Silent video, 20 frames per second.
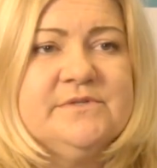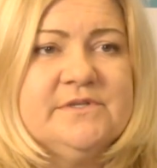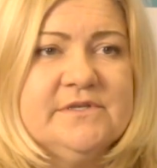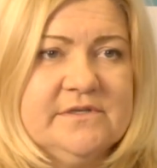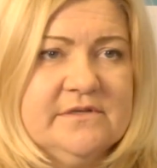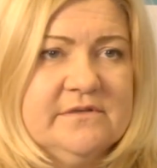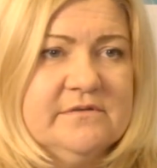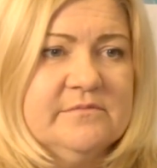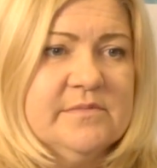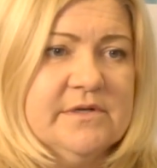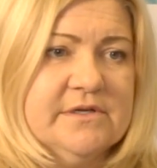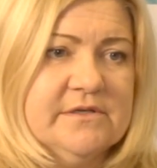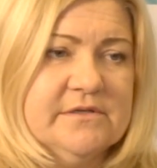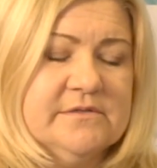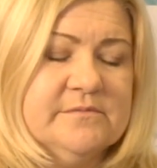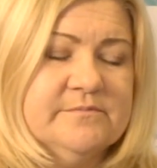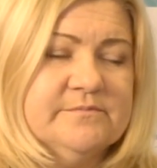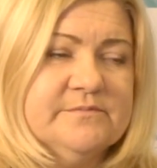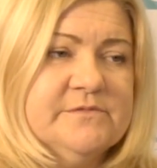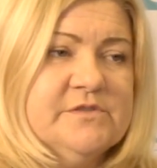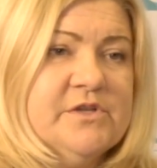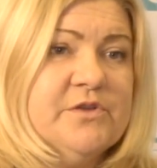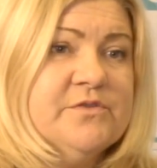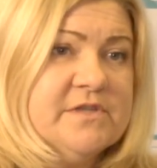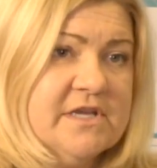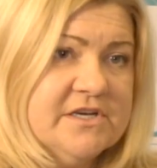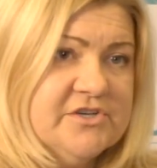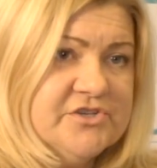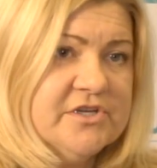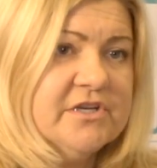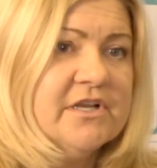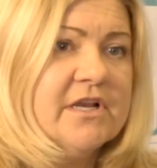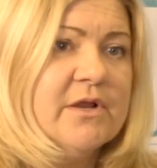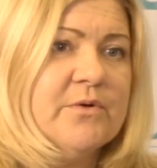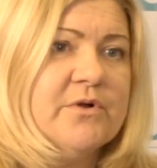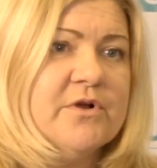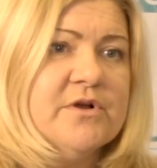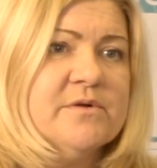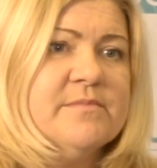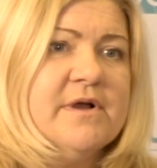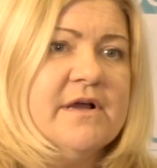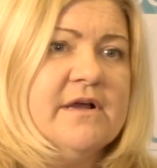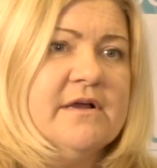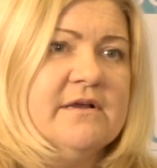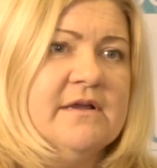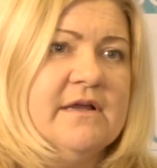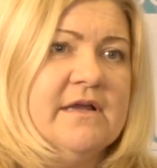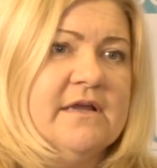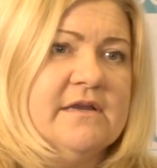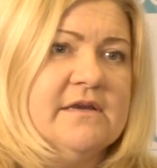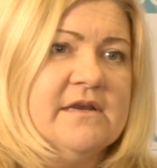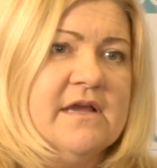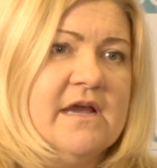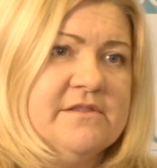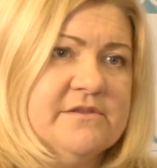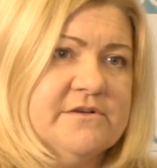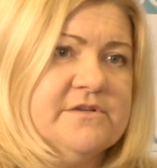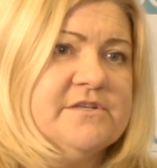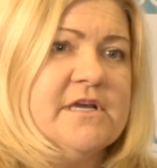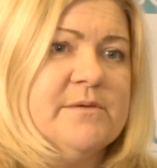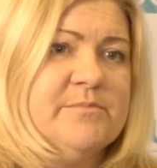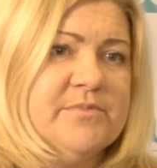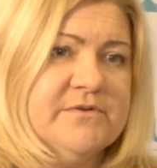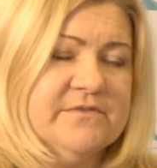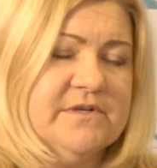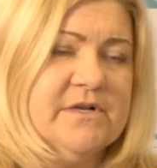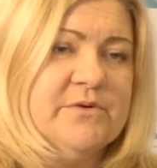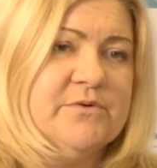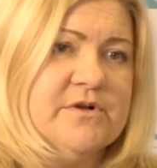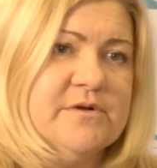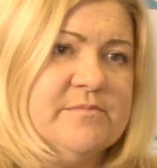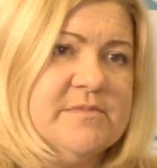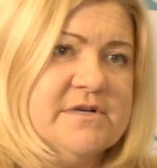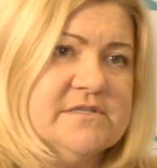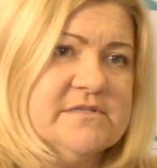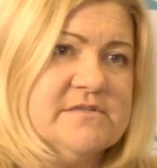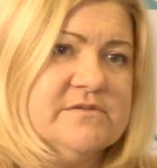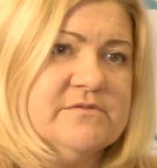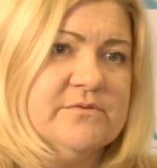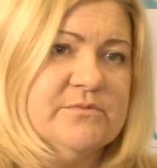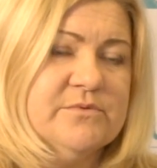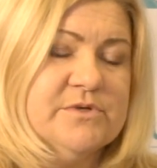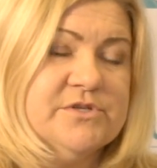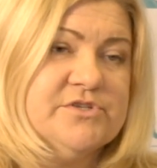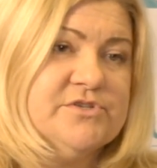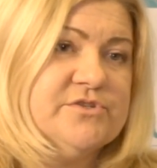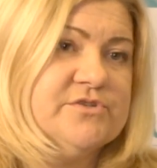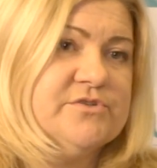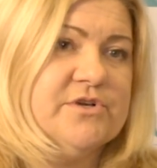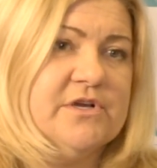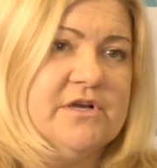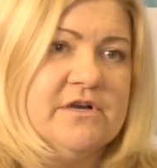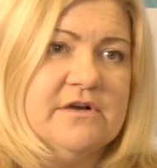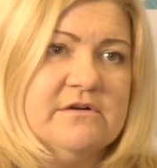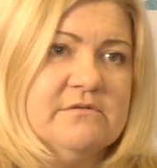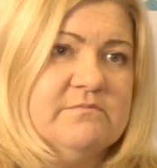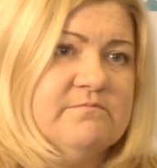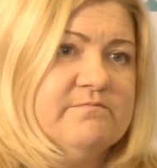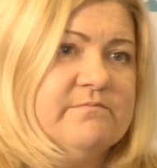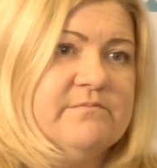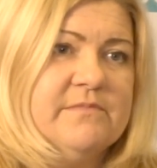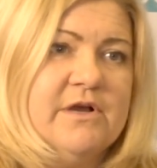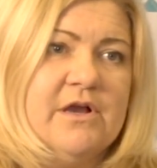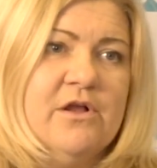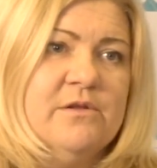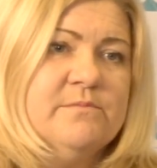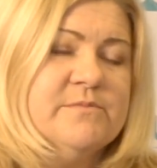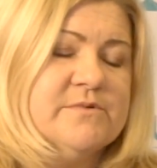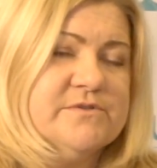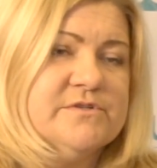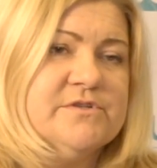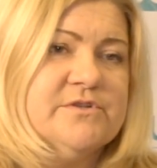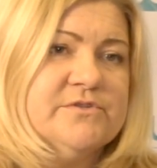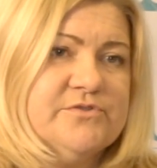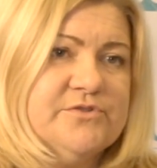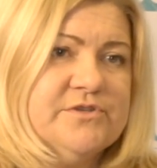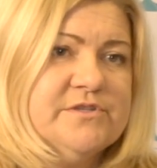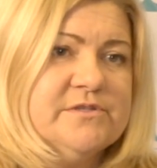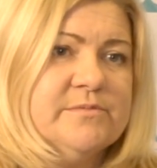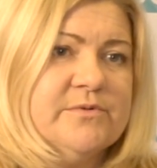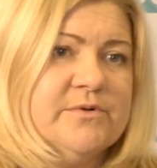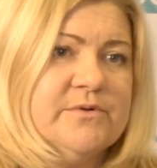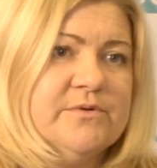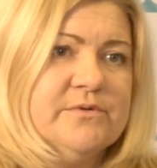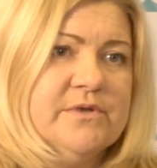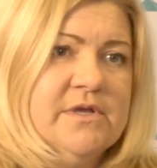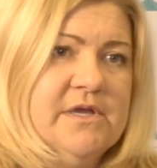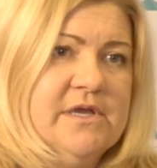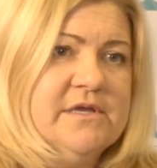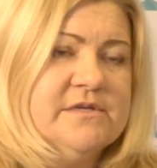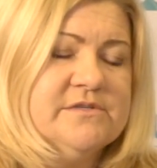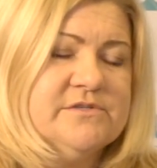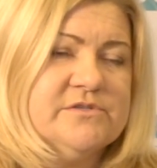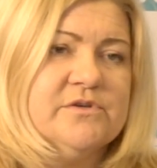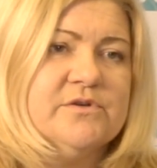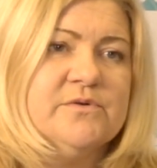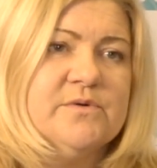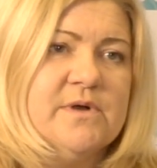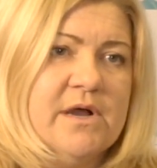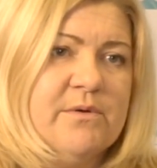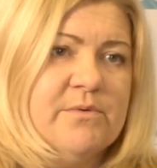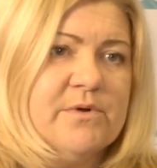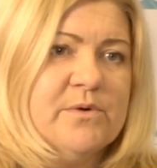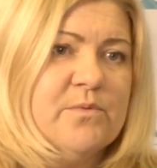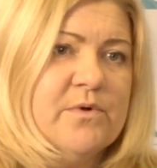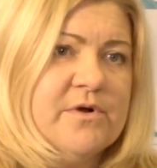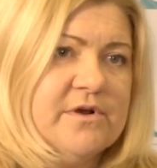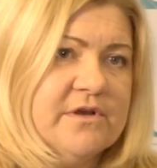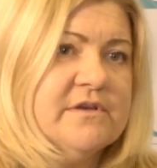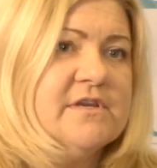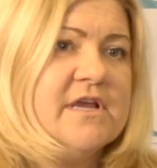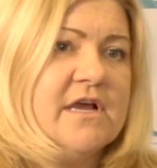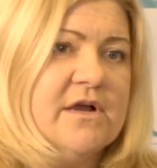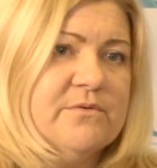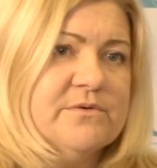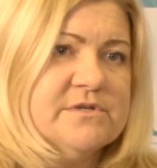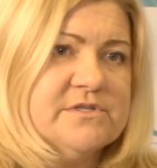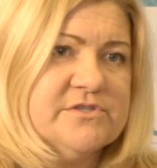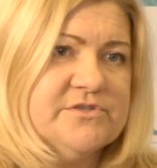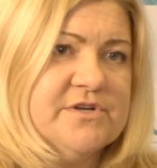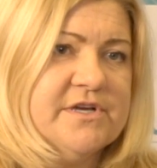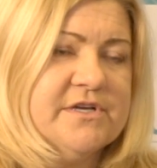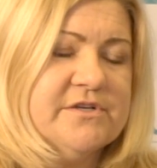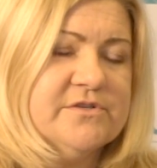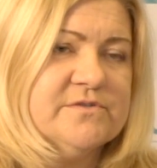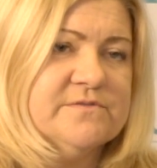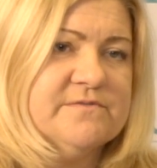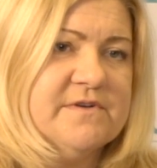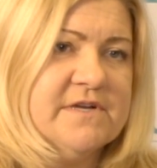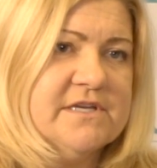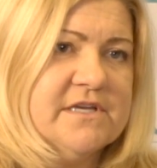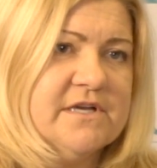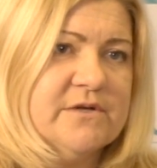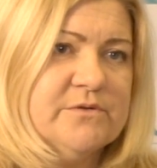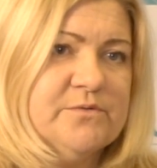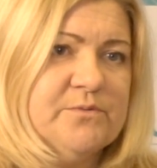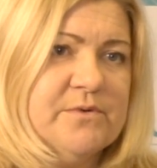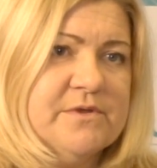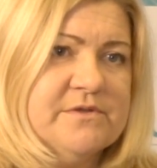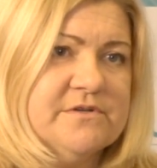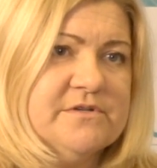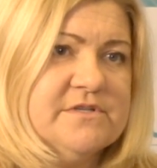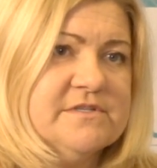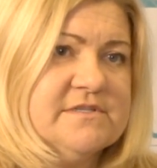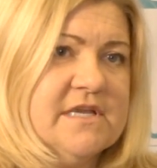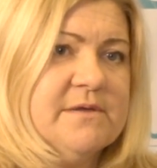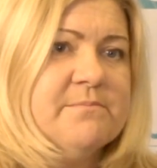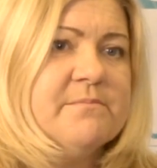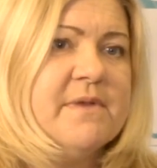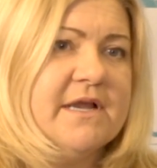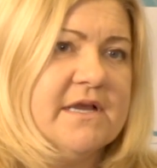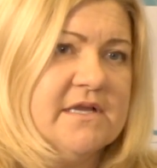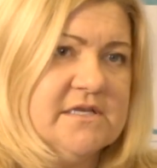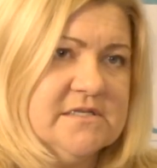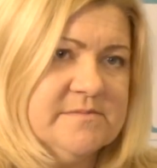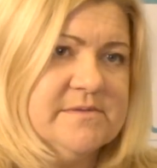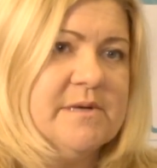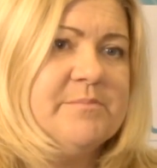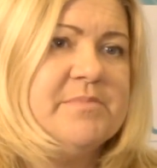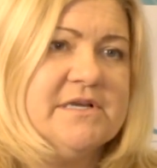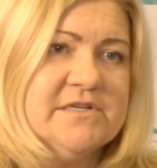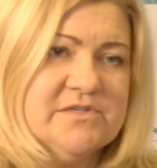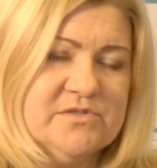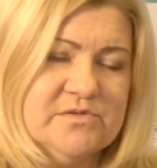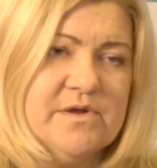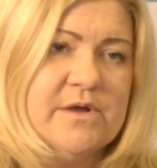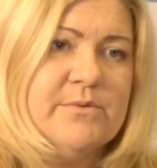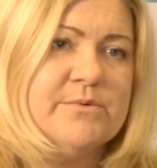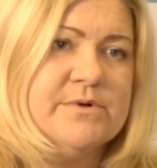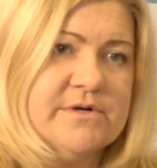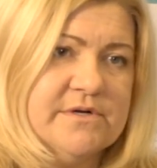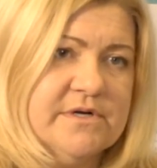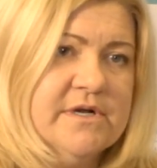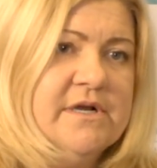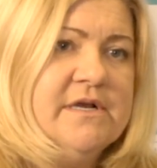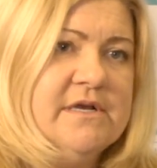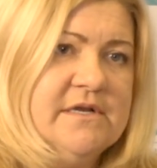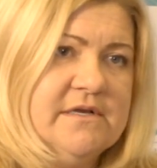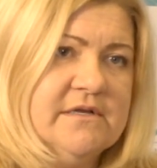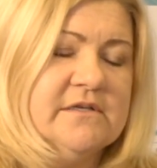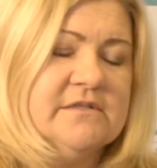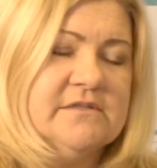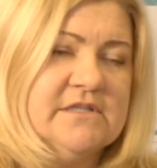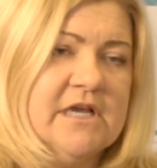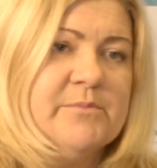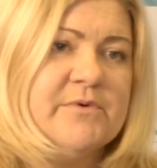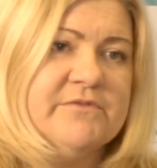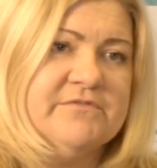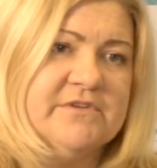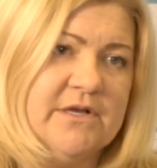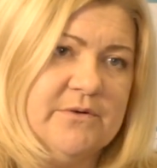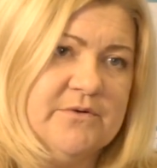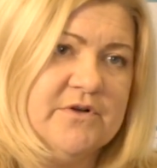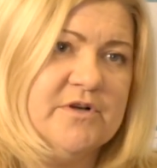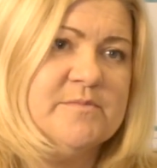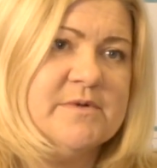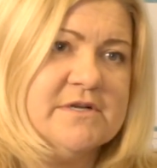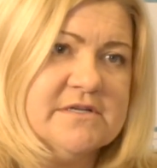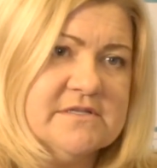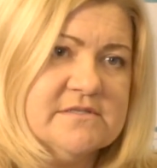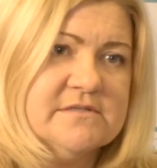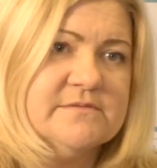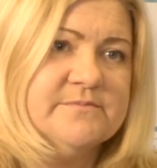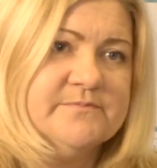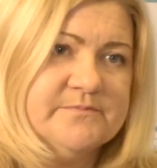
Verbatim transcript: the um, non-tension glaucoma and other type of glaucomas, which are almost non-treatable. So our work now is trying to find out whether the same mechanism applies to our uh, type of glaucomas.